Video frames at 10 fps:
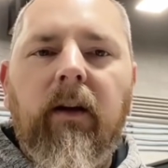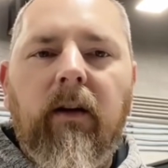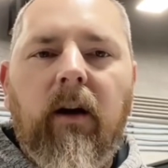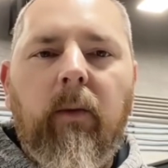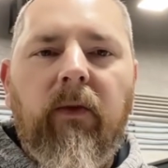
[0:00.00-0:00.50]

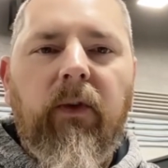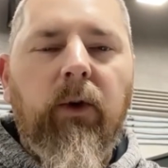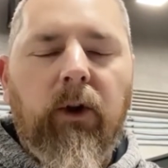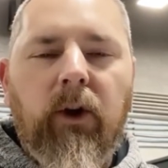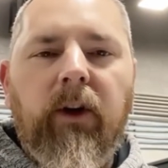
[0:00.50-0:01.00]
If you
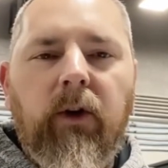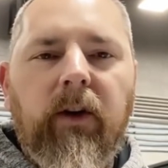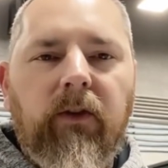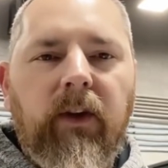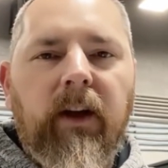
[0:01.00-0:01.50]
look, you can
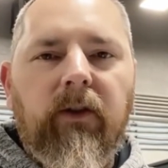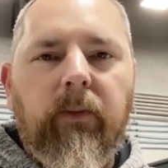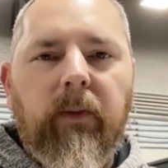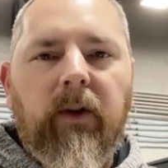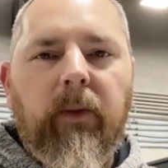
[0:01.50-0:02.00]
see it's
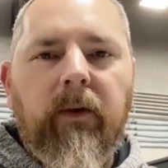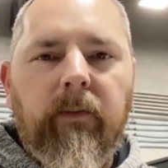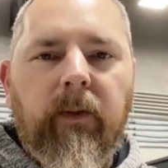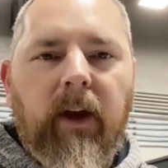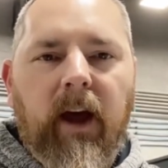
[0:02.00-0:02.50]
been
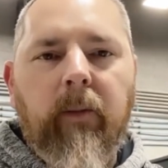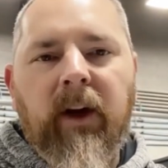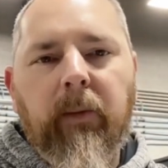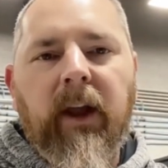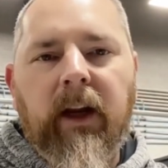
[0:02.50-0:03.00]
kind of
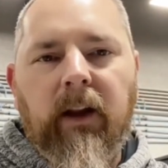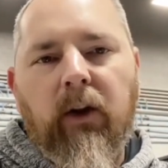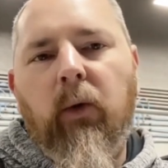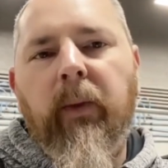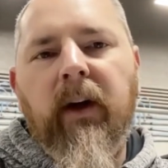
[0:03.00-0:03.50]
manipulated a
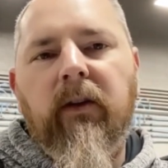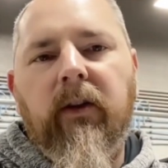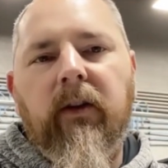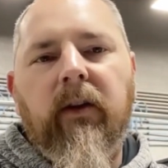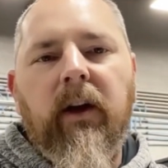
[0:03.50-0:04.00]
little bit
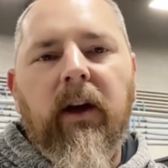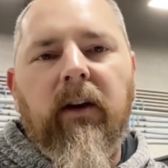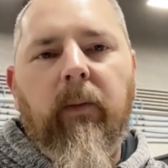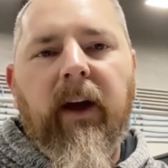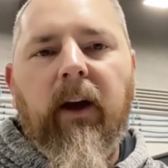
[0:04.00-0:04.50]
to
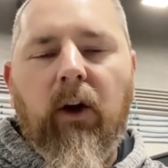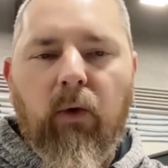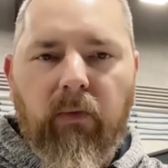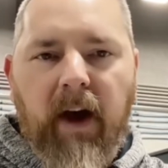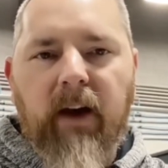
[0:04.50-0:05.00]
make it go
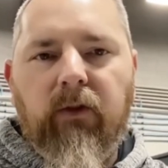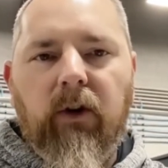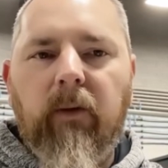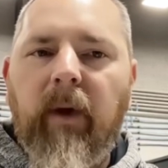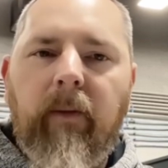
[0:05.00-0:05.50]
faster
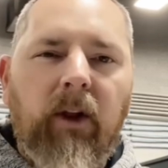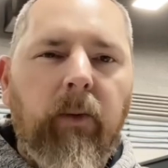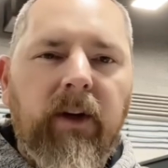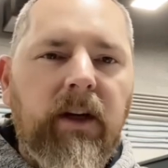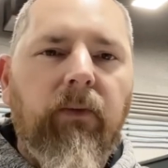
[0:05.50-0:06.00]
and maybe a little
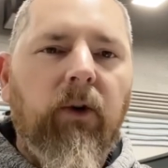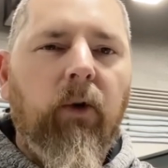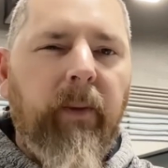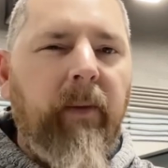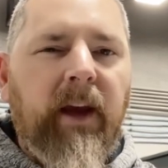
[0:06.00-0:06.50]
bit different or
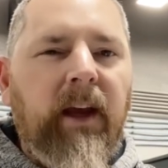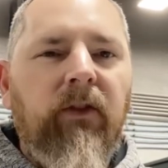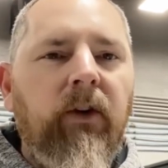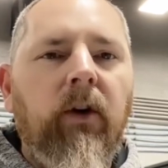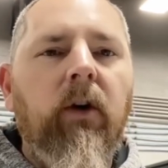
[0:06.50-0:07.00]
maybe
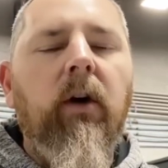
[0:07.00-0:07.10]
easier.